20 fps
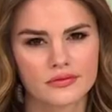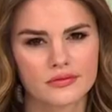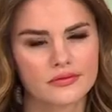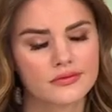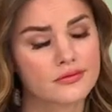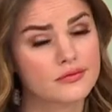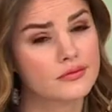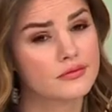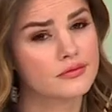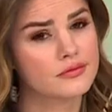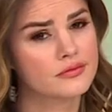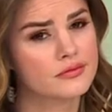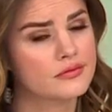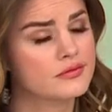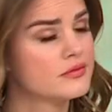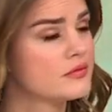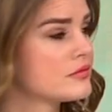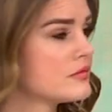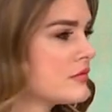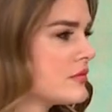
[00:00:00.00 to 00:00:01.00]

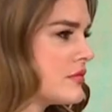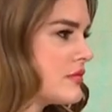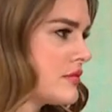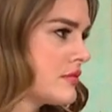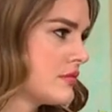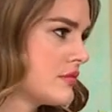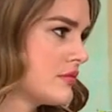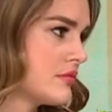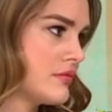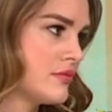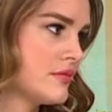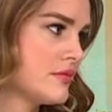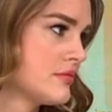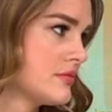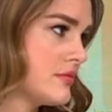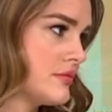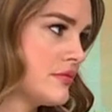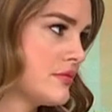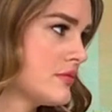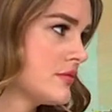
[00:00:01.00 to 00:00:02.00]

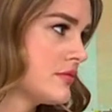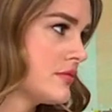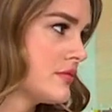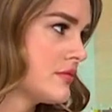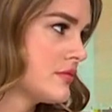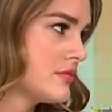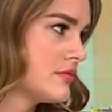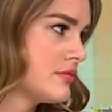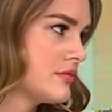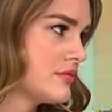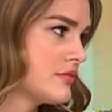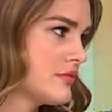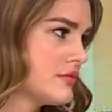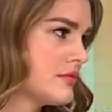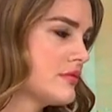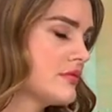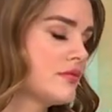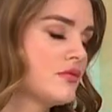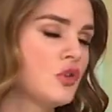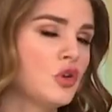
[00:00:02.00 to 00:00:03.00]

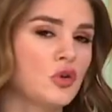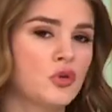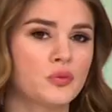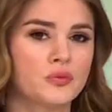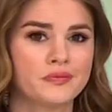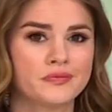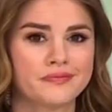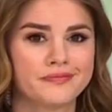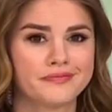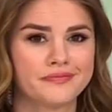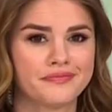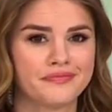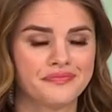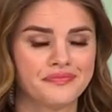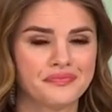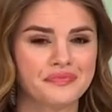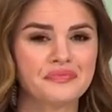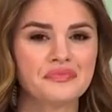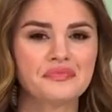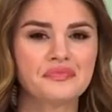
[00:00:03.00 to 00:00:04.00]
[no speech]